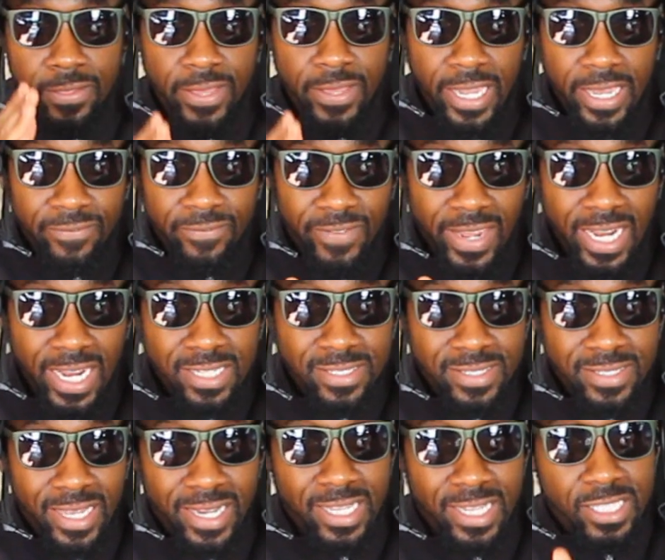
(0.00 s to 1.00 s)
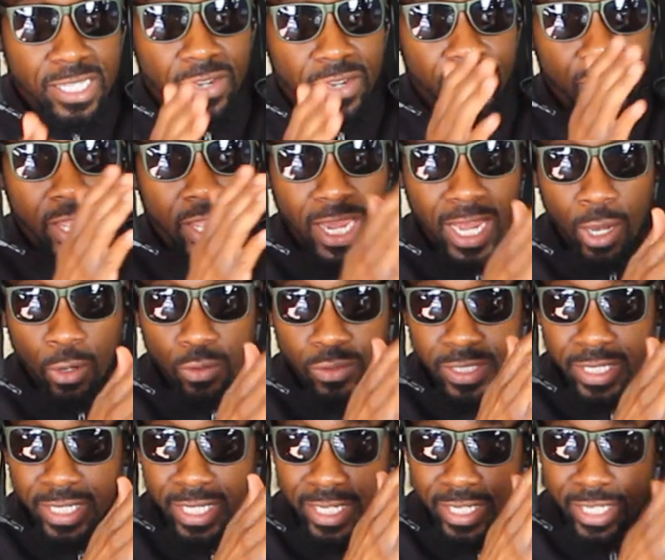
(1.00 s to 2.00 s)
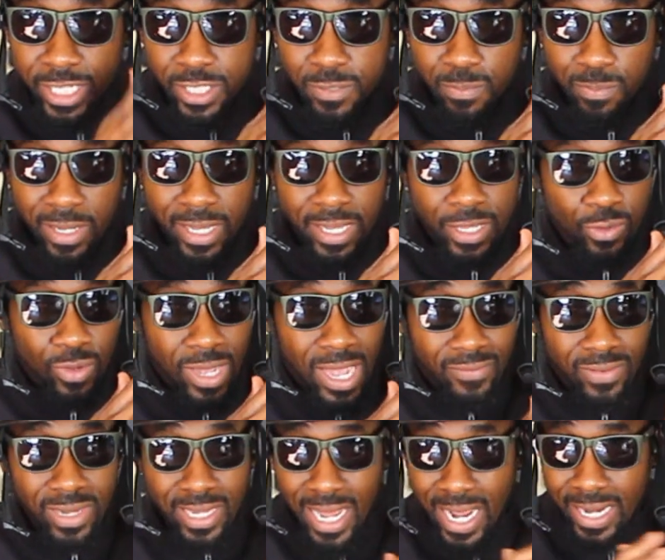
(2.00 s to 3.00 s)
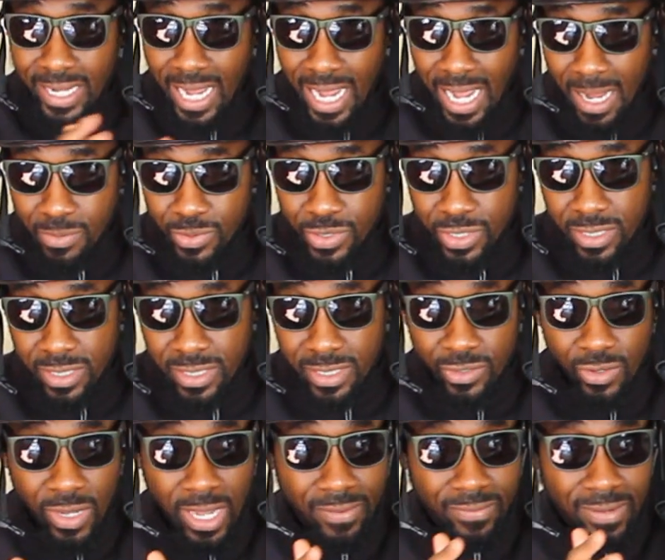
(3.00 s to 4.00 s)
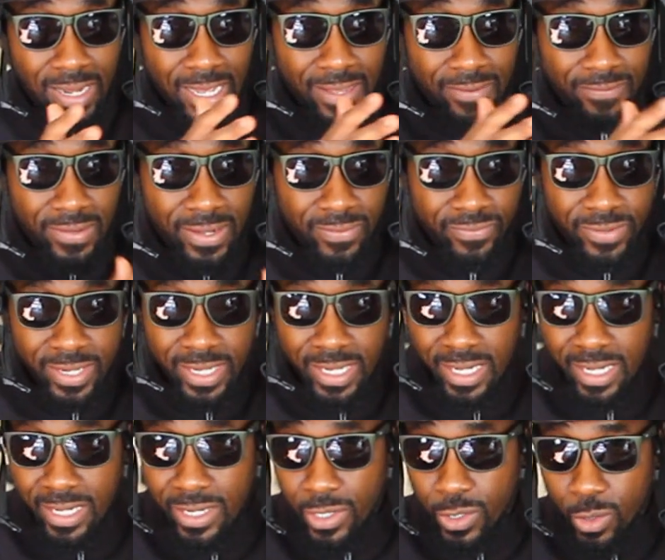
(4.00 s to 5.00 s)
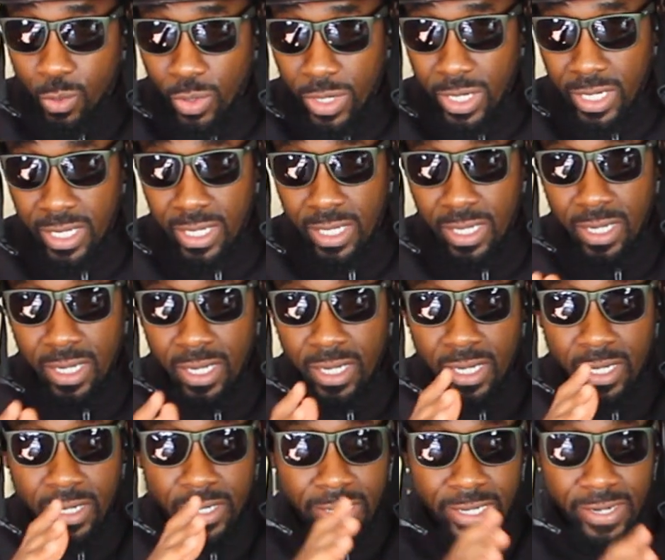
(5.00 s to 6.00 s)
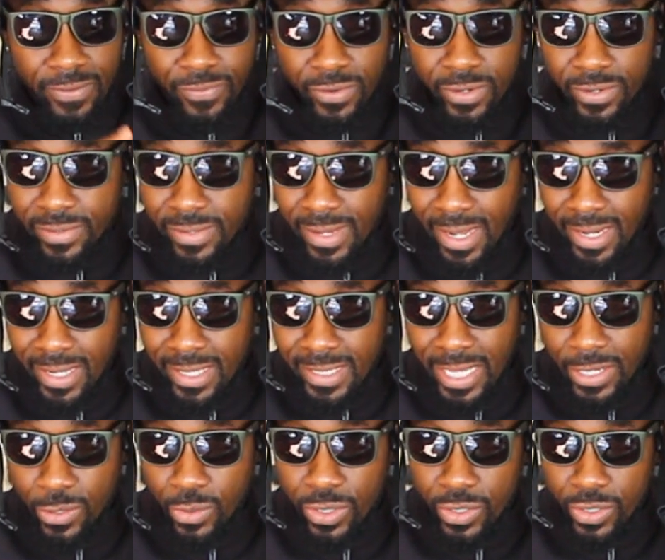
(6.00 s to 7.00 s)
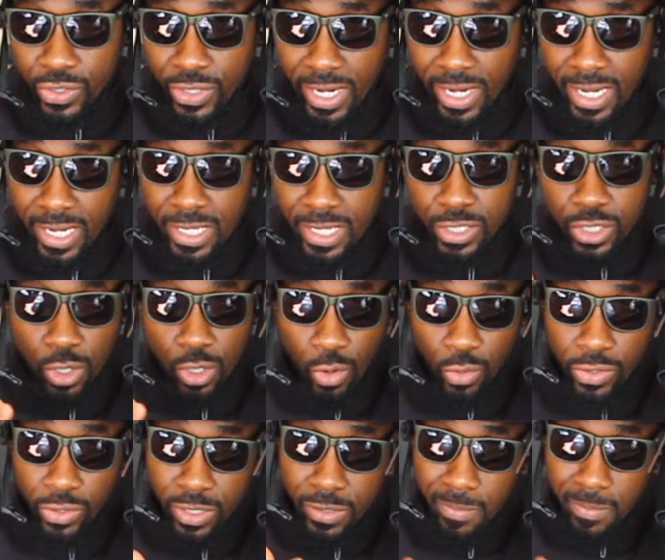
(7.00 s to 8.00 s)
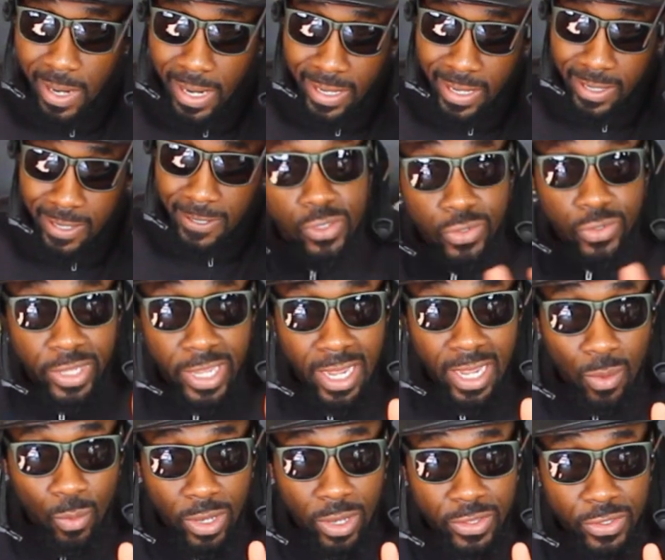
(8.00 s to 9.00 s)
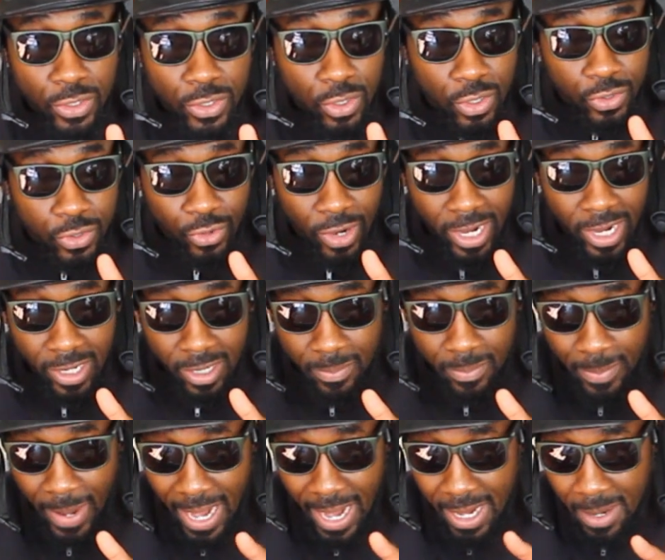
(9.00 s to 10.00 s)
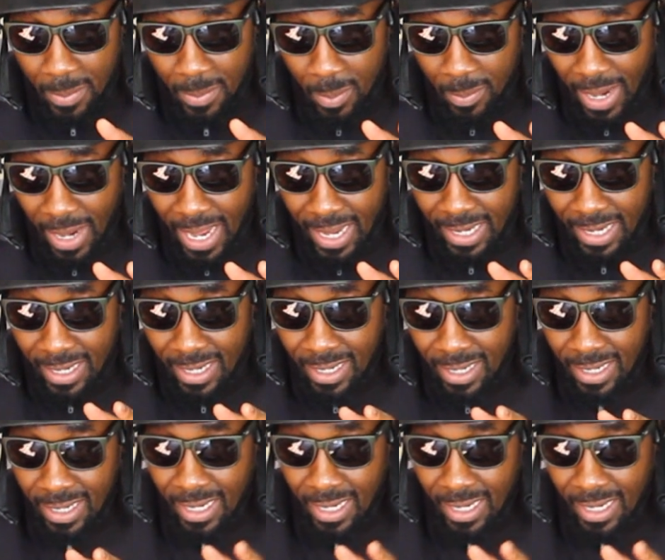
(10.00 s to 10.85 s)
And the advanced settings of your LCD display, you have a lot of options. You have like 15 to 20 different settings that you can change on this bike. So yeah, whether you're trying to pack up a bike